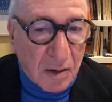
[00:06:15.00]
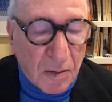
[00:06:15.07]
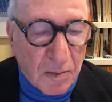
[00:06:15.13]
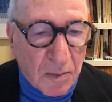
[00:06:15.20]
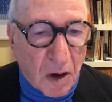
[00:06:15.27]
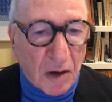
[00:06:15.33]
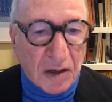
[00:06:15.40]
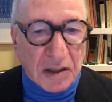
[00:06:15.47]

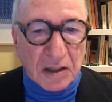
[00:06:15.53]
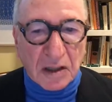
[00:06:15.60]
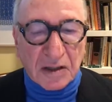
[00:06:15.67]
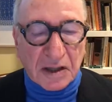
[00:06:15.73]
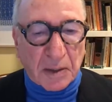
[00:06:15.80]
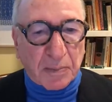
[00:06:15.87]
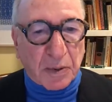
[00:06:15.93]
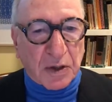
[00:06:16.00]
monitor,
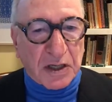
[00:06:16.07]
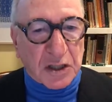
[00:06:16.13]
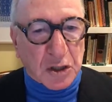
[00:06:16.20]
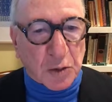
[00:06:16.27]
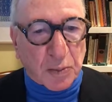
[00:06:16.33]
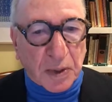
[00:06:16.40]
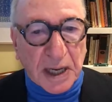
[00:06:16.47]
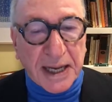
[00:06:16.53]
that put
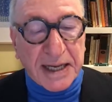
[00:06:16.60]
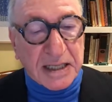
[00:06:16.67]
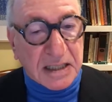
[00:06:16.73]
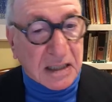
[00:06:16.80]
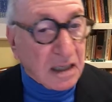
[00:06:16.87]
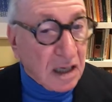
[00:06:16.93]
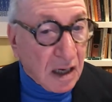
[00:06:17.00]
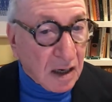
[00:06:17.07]
into
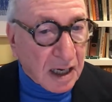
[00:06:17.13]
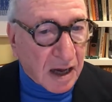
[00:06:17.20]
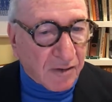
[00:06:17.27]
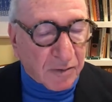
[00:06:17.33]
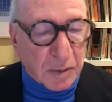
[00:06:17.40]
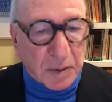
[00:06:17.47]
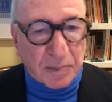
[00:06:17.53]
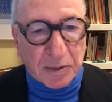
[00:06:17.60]
place
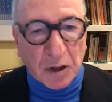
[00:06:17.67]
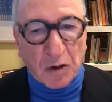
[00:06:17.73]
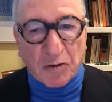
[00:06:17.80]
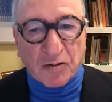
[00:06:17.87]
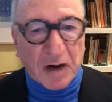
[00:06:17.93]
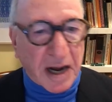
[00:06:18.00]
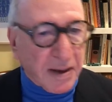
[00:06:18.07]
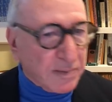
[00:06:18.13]
government
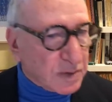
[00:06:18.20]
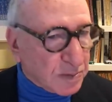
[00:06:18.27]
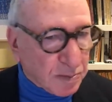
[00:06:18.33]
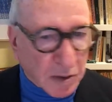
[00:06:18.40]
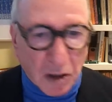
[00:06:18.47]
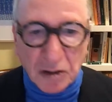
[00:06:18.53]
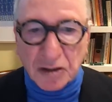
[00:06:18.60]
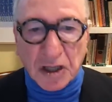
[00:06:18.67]
programs,
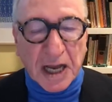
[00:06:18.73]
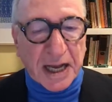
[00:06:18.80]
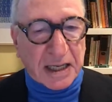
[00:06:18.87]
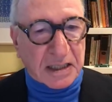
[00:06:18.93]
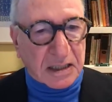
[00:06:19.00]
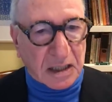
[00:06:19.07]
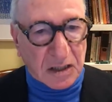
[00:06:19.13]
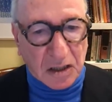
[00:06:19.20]

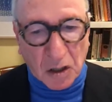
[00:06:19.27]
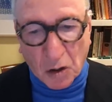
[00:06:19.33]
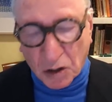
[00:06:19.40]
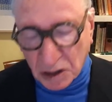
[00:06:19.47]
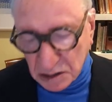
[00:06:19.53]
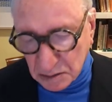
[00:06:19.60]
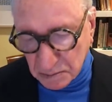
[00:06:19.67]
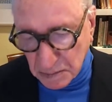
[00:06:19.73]
projects, and so
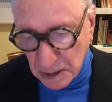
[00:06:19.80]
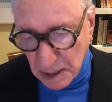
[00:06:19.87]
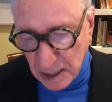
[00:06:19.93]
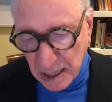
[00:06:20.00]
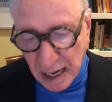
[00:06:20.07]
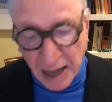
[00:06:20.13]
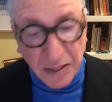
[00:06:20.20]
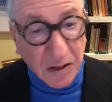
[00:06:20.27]
on,
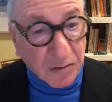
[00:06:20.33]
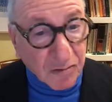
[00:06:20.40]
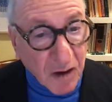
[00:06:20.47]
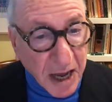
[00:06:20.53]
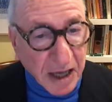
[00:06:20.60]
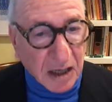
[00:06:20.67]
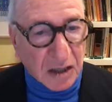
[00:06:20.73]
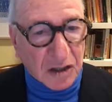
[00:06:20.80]
and the
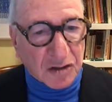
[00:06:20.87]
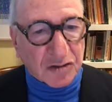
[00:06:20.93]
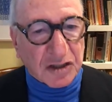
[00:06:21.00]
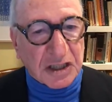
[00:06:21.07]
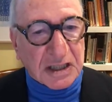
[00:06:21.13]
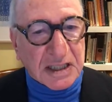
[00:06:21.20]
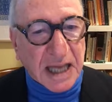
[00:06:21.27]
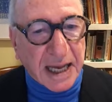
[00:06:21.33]

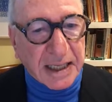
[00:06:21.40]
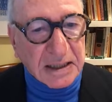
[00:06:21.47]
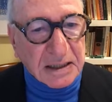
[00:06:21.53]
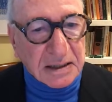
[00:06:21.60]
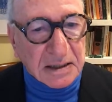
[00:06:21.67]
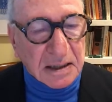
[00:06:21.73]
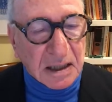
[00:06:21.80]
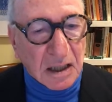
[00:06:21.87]
regulatory
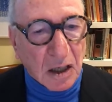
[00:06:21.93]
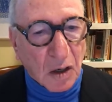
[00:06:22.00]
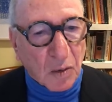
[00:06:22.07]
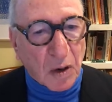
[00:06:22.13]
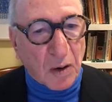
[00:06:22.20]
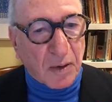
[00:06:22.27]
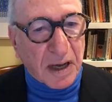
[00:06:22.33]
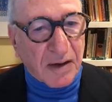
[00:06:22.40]
state,
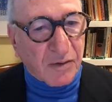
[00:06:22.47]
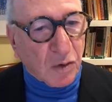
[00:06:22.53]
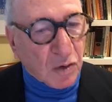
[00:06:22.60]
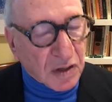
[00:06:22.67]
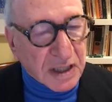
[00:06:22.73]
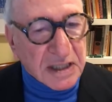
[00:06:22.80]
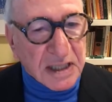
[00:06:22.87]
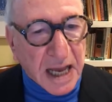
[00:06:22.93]
where we have
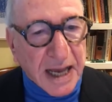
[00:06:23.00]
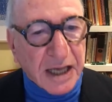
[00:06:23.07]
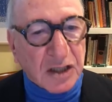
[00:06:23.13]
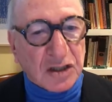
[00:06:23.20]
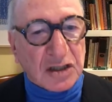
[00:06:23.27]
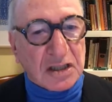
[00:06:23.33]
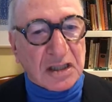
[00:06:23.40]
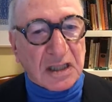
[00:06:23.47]
all these
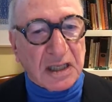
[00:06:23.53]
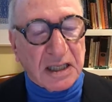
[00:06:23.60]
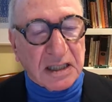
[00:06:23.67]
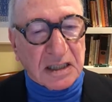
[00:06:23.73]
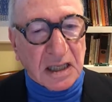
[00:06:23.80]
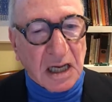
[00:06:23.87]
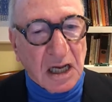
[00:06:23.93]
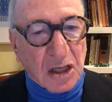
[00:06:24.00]

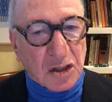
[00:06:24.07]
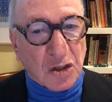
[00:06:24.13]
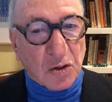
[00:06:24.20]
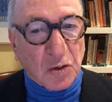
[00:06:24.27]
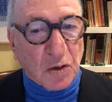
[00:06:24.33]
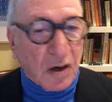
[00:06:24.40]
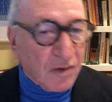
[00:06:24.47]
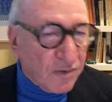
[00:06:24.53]
agencies
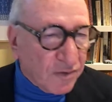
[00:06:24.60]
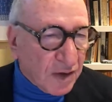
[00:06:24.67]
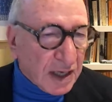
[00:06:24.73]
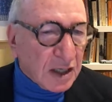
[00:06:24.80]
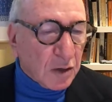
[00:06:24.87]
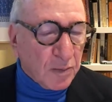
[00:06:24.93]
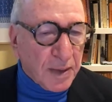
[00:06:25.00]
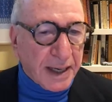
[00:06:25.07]
to
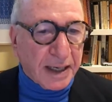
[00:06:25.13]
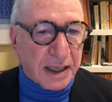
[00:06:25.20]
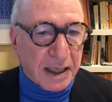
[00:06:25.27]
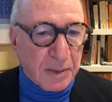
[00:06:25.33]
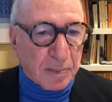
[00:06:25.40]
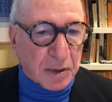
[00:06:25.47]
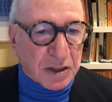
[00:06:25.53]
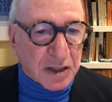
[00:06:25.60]

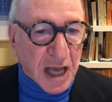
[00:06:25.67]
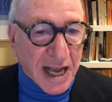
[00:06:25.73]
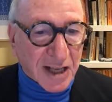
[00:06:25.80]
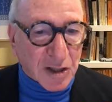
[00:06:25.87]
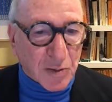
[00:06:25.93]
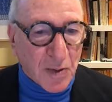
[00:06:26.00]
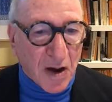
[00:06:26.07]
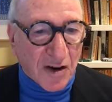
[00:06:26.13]
fundamentally
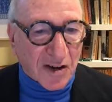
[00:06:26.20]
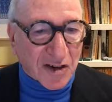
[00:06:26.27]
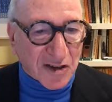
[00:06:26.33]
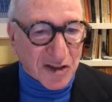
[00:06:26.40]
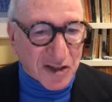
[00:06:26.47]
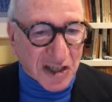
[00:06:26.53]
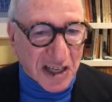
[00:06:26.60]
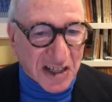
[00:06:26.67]
protect
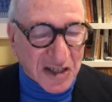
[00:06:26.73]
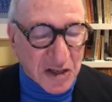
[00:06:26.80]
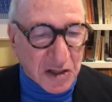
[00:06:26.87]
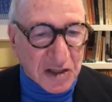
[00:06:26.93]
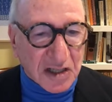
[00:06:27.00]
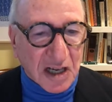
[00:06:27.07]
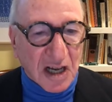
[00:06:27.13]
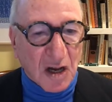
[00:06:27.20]
American
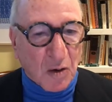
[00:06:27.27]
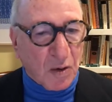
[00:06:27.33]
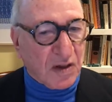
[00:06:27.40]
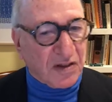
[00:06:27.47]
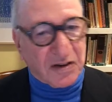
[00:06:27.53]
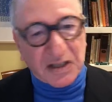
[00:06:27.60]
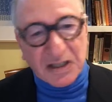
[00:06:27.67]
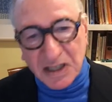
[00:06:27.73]
citizens,
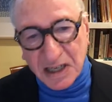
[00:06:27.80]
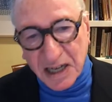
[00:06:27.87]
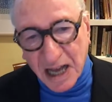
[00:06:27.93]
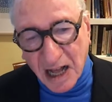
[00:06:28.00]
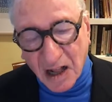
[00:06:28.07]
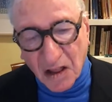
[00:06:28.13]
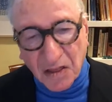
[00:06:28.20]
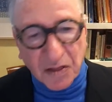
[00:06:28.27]
whether it's in
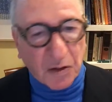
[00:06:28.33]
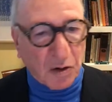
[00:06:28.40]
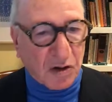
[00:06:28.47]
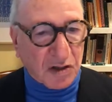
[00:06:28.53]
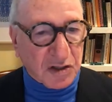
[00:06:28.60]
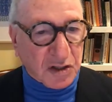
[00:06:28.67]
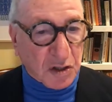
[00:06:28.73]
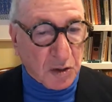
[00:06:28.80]
health or
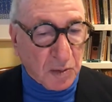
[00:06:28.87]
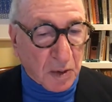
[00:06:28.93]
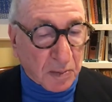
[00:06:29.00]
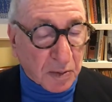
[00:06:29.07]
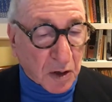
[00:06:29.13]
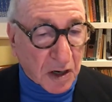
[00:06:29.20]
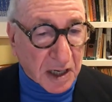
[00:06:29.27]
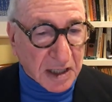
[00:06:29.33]
consumer
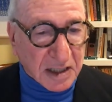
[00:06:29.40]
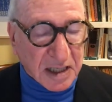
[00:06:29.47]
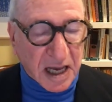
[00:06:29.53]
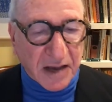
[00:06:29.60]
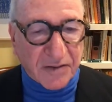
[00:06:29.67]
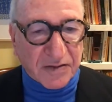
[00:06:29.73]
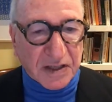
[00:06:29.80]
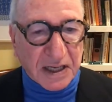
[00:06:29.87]
product
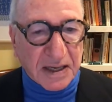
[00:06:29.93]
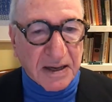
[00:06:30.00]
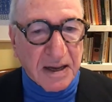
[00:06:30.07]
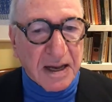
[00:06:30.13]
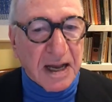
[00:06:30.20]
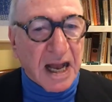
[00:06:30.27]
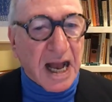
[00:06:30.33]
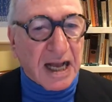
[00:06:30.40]
safety,
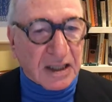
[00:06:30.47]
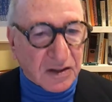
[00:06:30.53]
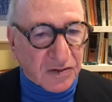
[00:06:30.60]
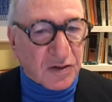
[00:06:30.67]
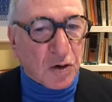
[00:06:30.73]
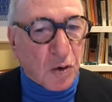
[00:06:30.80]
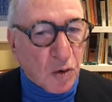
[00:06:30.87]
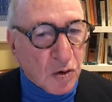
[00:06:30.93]
and
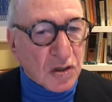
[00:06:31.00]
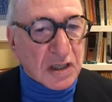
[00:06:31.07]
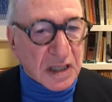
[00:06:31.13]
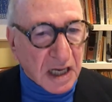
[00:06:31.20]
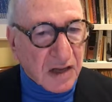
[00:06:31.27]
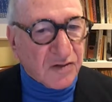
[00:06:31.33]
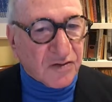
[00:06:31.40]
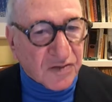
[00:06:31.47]
of course
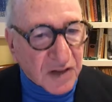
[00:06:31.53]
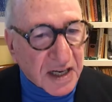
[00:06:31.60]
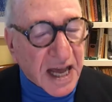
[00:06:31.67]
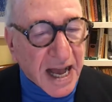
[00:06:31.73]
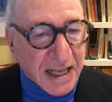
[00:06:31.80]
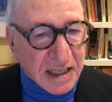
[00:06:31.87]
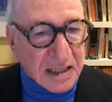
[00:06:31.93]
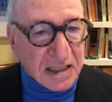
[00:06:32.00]
in
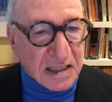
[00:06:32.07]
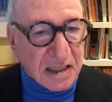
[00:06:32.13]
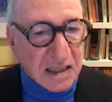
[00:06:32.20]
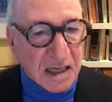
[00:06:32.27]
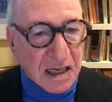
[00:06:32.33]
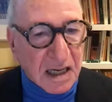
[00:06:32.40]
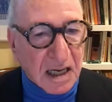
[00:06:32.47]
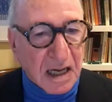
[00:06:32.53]
finance.
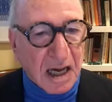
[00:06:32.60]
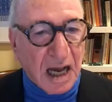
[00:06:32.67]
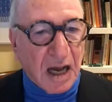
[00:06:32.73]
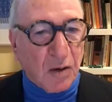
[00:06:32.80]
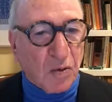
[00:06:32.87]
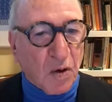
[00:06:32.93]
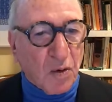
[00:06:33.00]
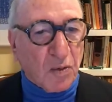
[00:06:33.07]

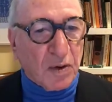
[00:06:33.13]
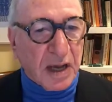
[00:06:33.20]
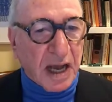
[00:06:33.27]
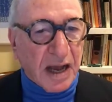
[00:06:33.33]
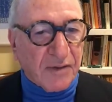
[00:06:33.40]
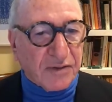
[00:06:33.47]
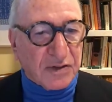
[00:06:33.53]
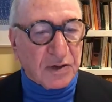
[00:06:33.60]
And what we
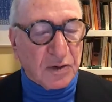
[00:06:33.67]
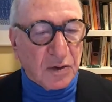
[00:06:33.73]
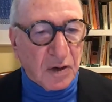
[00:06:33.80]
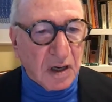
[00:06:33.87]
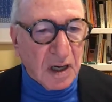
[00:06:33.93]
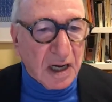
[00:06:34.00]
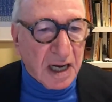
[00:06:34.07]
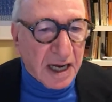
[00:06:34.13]
have to
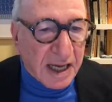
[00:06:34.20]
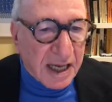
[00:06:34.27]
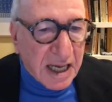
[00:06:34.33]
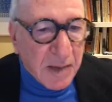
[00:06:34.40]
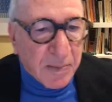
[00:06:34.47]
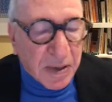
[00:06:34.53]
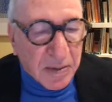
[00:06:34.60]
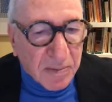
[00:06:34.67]

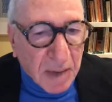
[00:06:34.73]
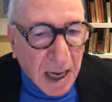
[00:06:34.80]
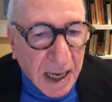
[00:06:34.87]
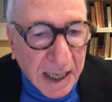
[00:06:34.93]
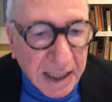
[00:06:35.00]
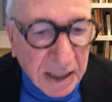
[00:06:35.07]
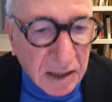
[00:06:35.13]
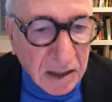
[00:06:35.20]
keep in
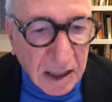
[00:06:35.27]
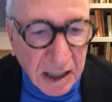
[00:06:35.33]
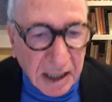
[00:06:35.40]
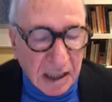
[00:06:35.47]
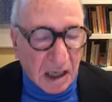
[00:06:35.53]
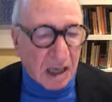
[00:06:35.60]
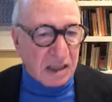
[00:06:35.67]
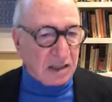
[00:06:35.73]
mind
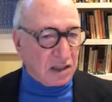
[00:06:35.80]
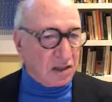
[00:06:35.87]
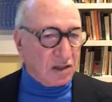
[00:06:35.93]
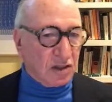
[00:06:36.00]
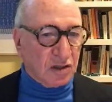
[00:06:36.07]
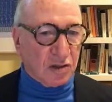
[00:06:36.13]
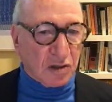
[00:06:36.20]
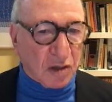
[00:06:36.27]
in answer
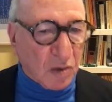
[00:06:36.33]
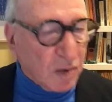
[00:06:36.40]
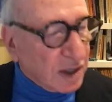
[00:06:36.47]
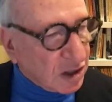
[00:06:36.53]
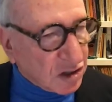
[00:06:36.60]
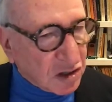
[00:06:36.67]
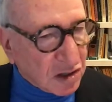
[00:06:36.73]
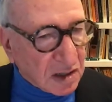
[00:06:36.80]
to your
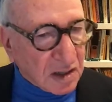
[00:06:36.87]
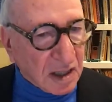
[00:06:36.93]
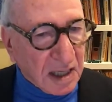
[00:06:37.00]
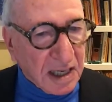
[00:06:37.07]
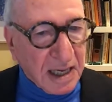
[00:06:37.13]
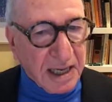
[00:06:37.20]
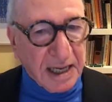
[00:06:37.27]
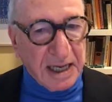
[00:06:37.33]
question
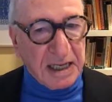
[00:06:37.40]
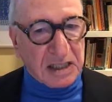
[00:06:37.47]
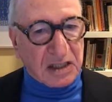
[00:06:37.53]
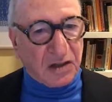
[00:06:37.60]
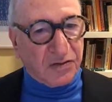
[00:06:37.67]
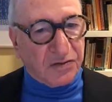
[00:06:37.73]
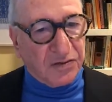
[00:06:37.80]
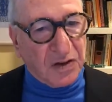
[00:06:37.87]
is
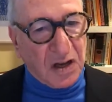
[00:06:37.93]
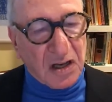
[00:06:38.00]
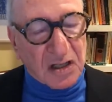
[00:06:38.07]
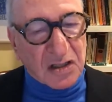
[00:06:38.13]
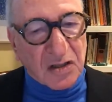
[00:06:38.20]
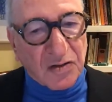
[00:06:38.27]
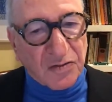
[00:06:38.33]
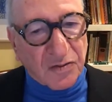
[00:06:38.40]
that
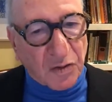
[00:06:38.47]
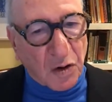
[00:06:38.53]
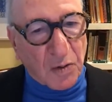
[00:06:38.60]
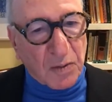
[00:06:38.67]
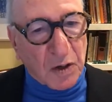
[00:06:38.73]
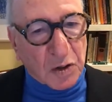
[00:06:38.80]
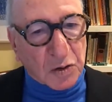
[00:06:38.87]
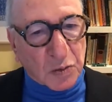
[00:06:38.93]
first and
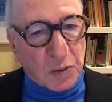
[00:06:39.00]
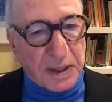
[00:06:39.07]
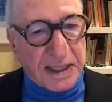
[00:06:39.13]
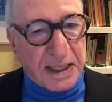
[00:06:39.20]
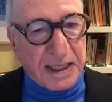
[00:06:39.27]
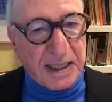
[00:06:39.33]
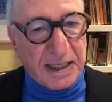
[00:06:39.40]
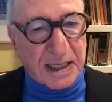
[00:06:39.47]
foremost, we
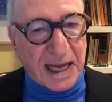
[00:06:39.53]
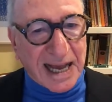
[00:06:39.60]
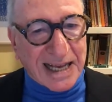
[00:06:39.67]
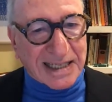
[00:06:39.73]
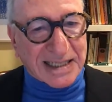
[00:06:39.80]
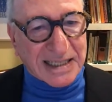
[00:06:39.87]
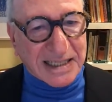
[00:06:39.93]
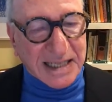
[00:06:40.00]
need
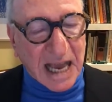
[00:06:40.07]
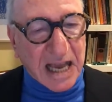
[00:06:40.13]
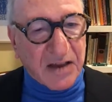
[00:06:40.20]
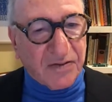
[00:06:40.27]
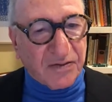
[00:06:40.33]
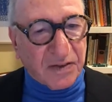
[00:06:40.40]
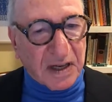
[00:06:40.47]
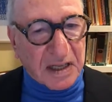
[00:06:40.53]
a
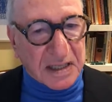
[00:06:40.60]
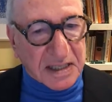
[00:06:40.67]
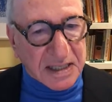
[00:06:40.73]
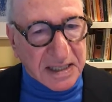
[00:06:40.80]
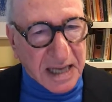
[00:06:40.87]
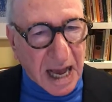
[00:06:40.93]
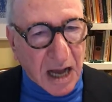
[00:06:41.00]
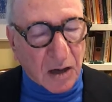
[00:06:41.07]
safe and
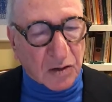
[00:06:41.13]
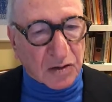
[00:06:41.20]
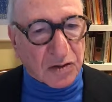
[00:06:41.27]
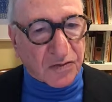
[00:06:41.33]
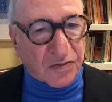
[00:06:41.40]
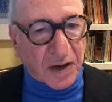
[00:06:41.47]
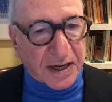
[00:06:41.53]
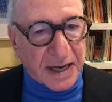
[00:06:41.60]
sound
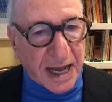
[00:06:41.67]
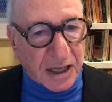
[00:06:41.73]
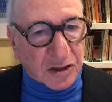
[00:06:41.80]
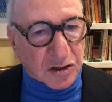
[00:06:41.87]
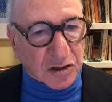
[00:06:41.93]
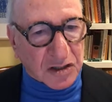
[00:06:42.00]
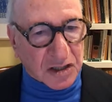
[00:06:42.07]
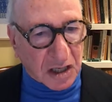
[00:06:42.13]

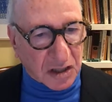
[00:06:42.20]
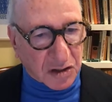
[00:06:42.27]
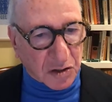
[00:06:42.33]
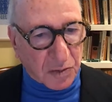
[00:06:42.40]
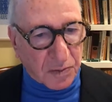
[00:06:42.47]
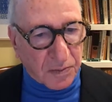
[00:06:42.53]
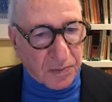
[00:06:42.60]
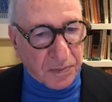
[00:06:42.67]
financial
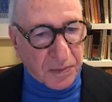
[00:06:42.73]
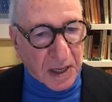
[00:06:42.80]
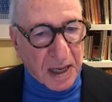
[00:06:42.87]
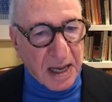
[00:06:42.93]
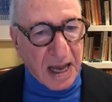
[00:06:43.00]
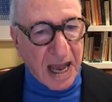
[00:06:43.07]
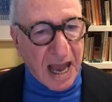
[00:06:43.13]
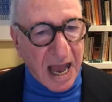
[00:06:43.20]
system.
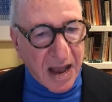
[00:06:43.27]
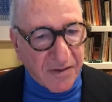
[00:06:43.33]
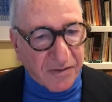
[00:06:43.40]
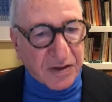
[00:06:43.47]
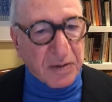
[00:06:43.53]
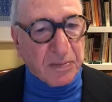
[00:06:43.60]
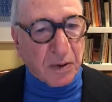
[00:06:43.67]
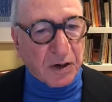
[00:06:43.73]

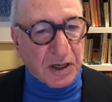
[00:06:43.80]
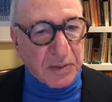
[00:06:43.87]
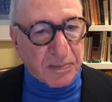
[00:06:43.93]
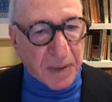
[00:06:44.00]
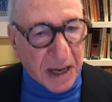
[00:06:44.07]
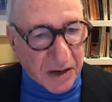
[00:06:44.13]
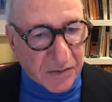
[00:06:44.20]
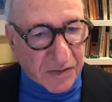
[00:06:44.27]
Everybody
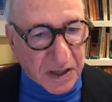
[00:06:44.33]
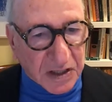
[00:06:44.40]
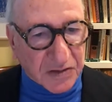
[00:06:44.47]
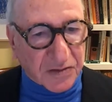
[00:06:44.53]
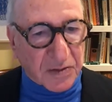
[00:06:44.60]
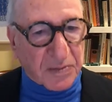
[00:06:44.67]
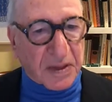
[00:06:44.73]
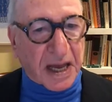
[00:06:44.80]
benefits
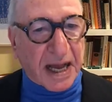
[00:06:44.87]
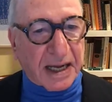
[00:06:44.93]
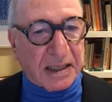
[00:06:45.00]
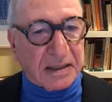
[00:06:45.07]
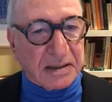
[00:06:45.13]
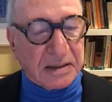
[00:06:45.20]
from that.